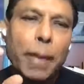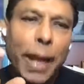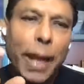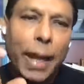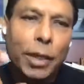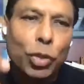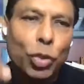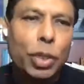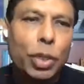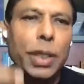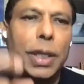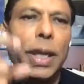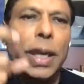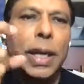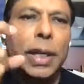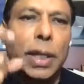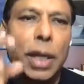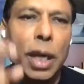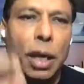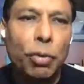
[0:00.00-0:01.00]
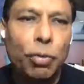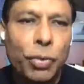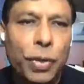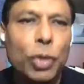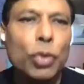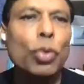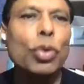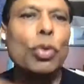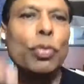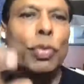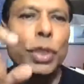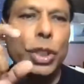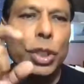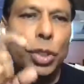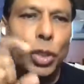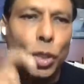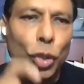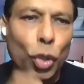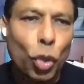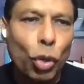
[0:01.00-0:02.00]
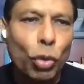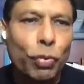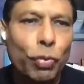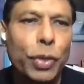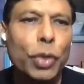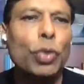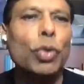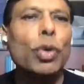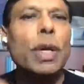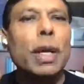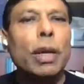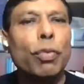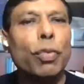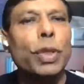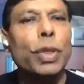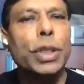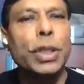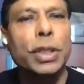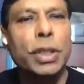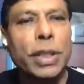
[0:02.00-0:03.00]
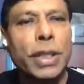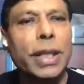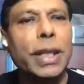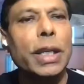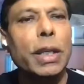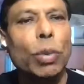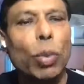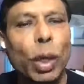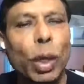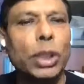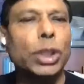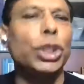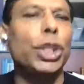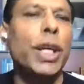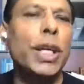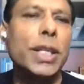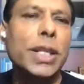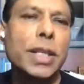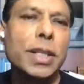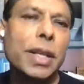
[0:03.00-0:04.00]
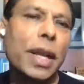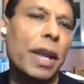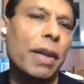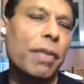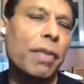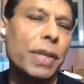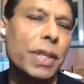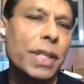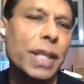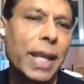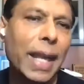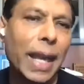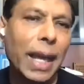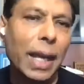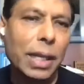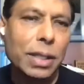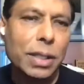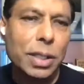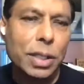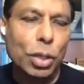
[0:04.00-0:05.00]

and you create a view which is your view, which is really what changes everything else.